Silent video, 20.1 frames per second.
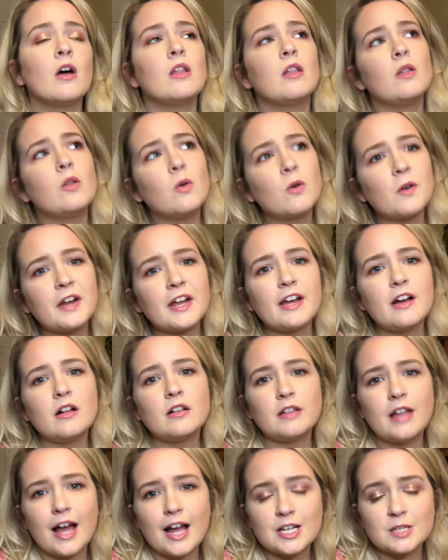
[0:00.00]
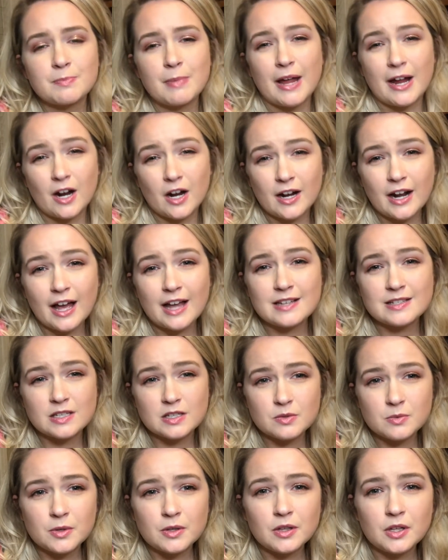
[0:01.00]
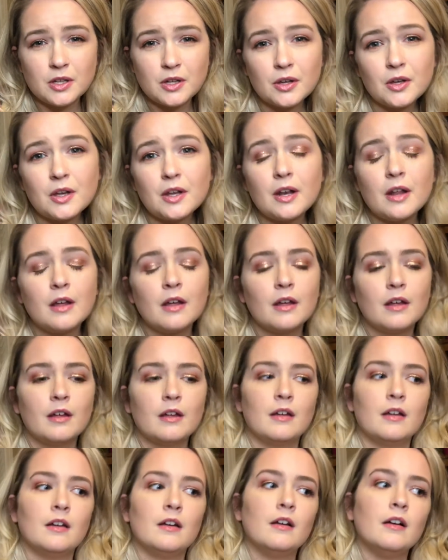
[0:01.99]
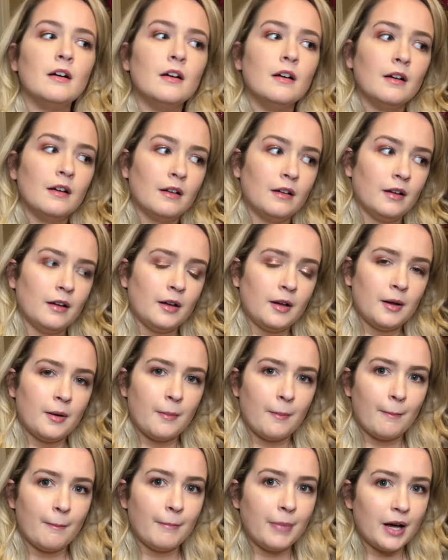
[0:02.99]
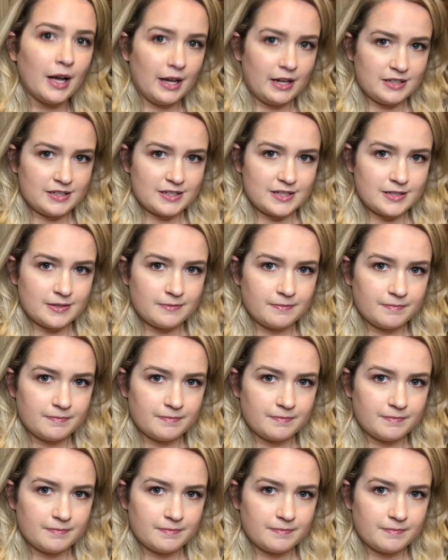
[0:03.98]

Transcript: L'Oreal Lash Paradise is really good. But